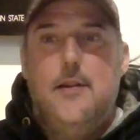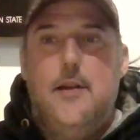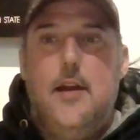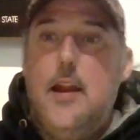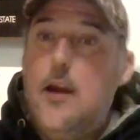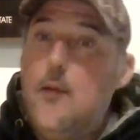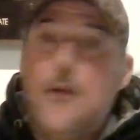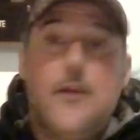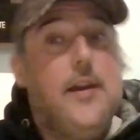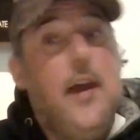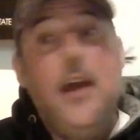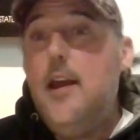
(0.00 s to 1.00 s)
And everyone's
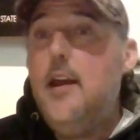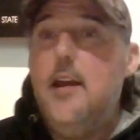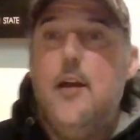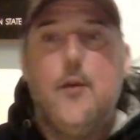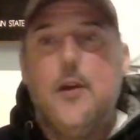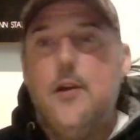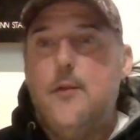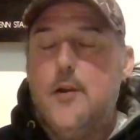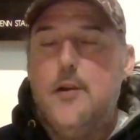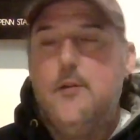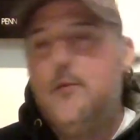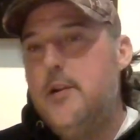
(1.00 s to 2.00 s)
like, yeah, we're
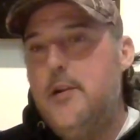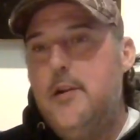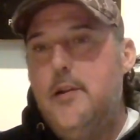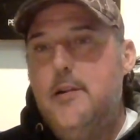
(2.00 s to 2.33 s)
good.